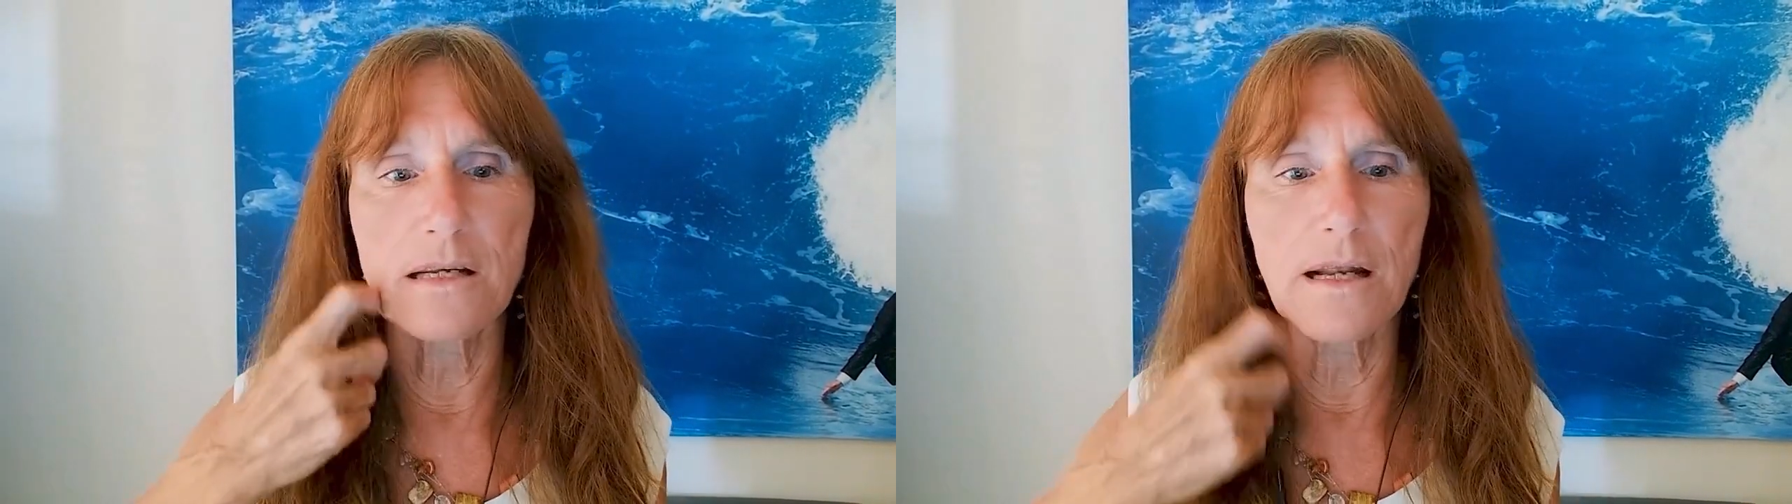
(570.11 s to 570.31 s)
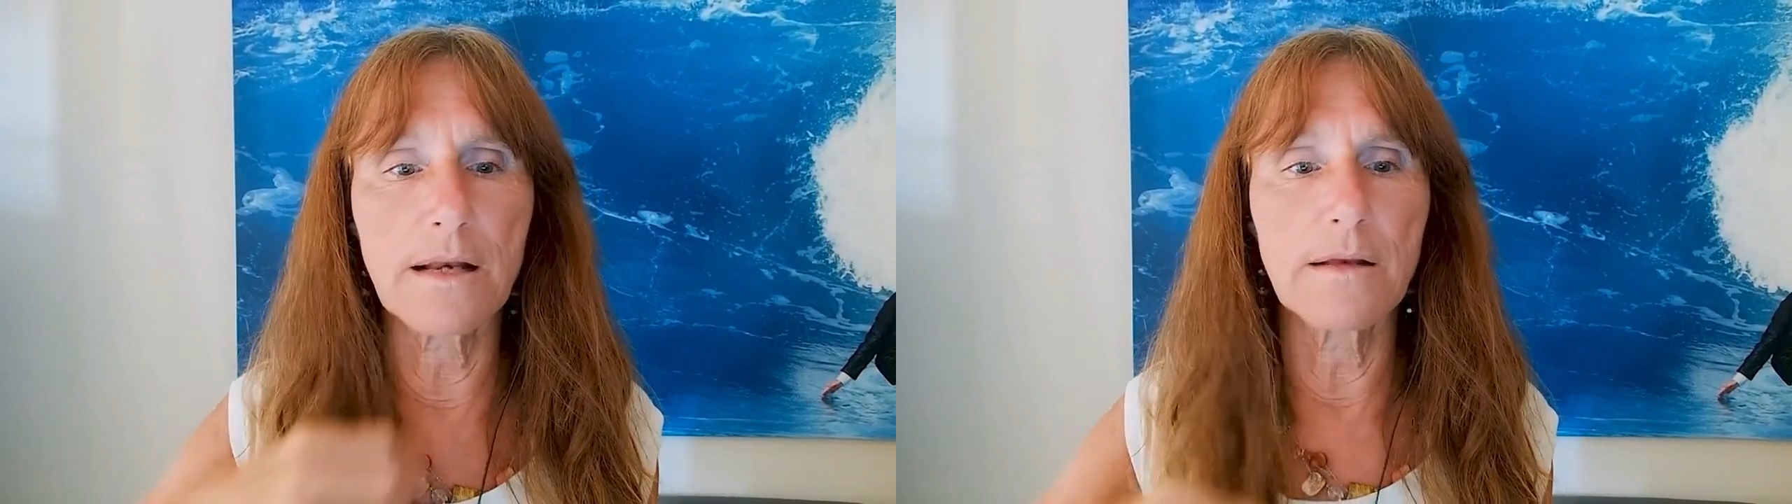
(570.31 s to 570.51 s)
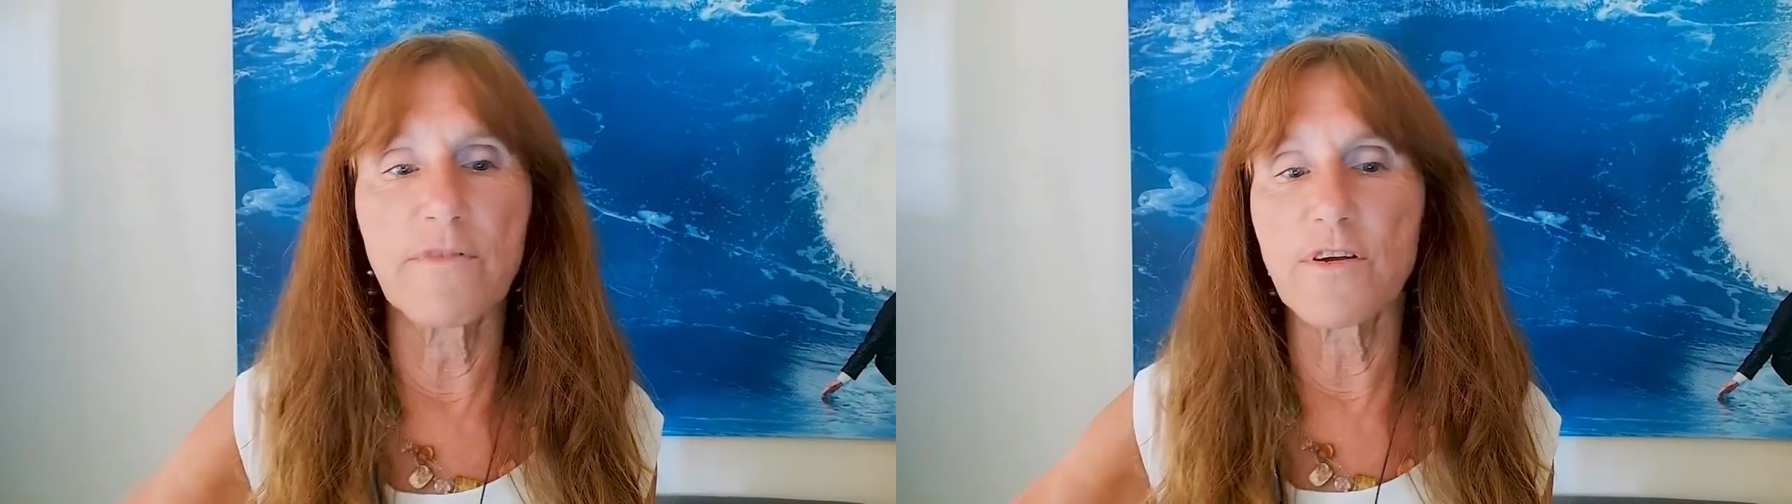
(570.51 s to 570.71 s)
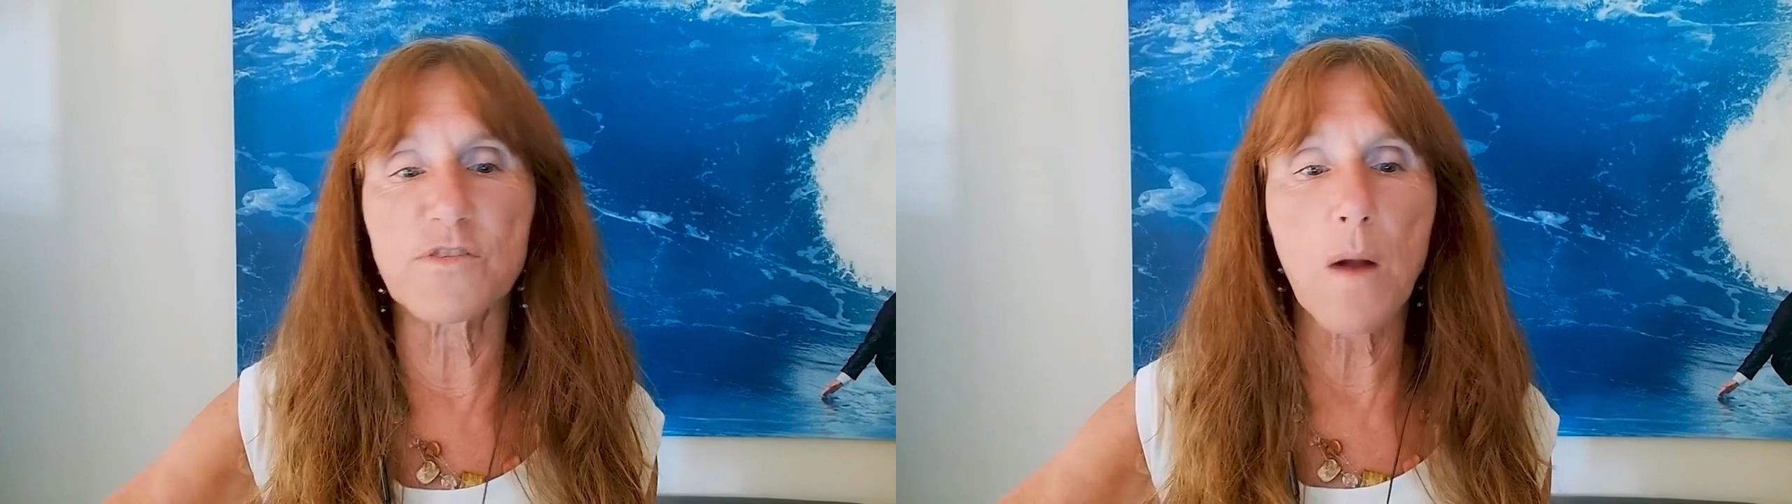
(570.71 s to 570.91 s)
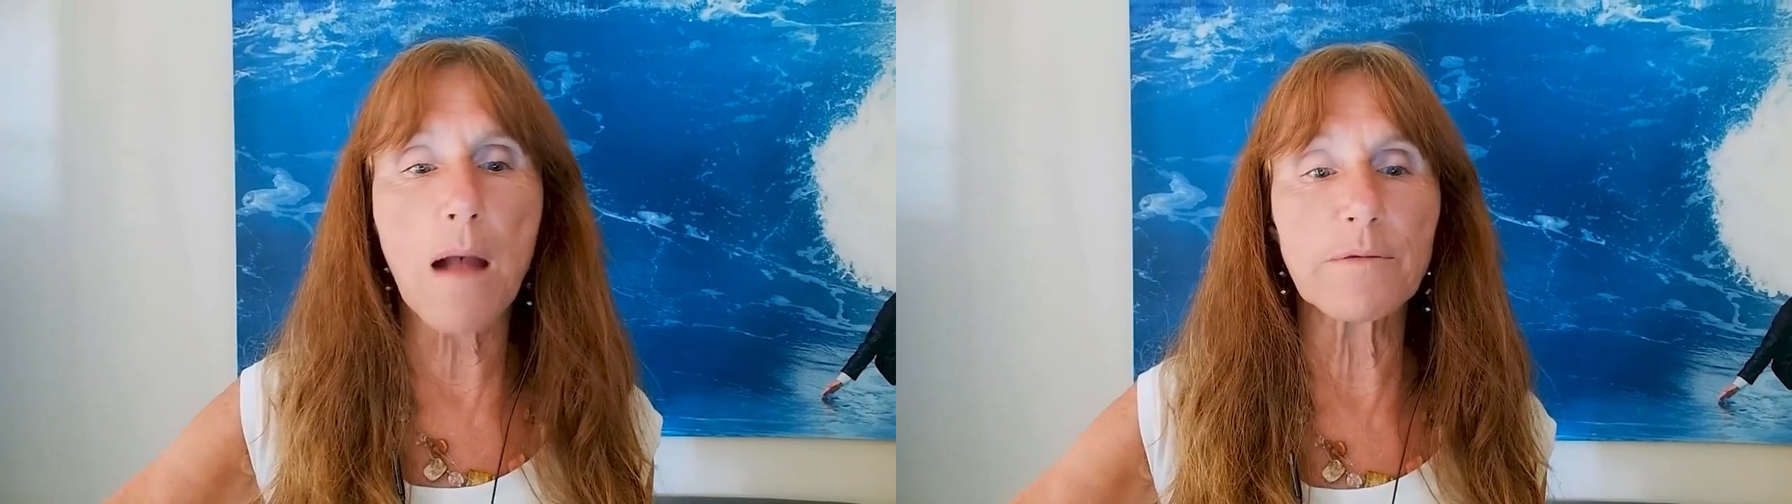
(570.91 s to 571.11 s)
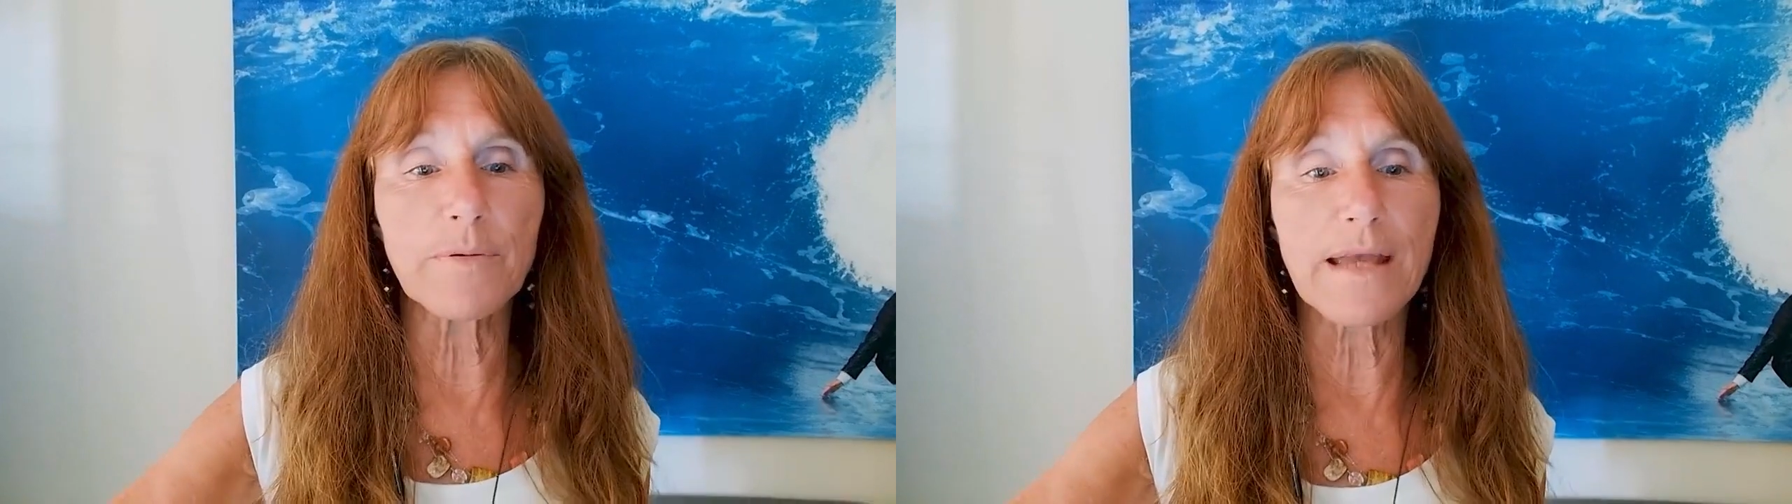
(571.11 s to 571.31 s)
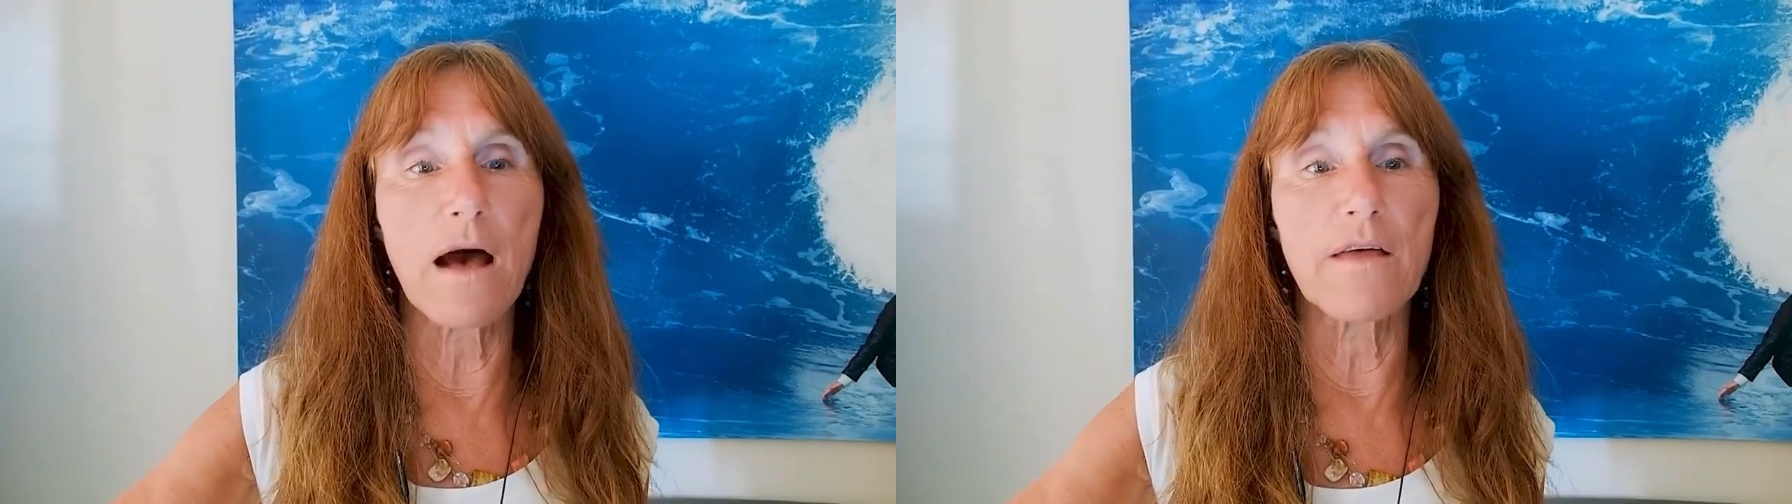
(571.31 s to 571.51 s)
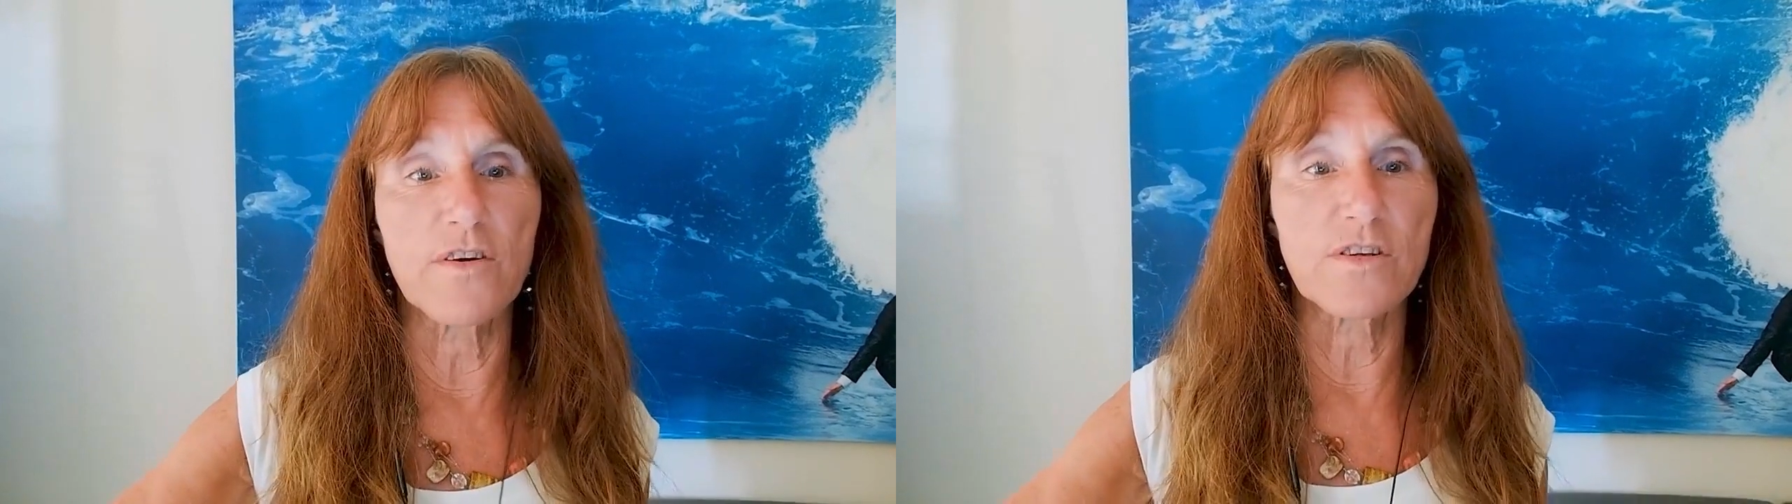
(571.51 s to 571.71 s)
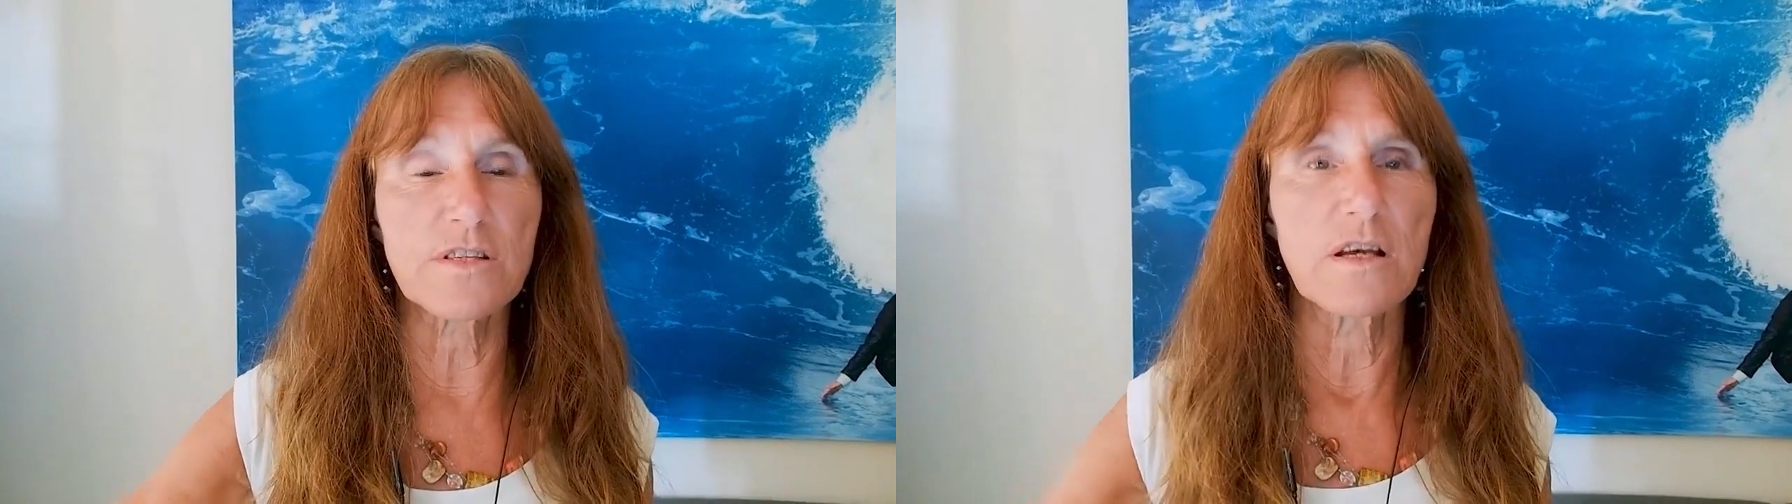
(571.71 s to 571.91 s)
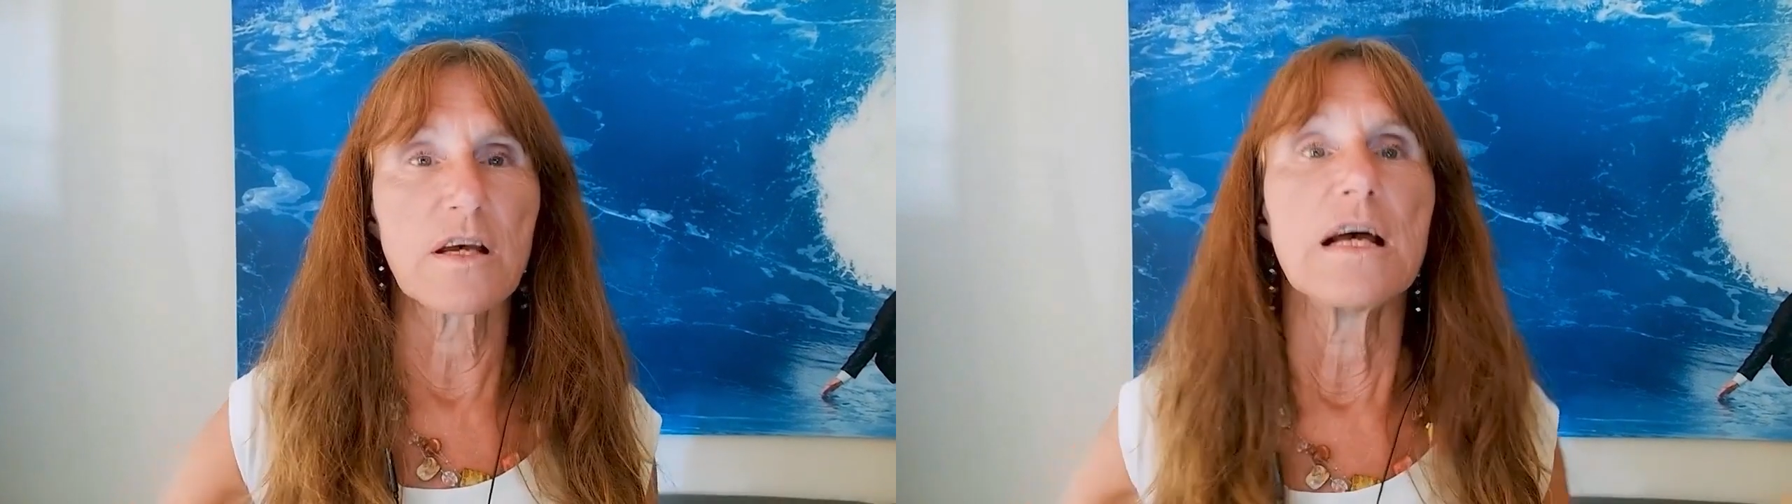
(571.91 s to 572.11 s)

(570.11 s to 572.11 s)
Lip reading: and there's probably others.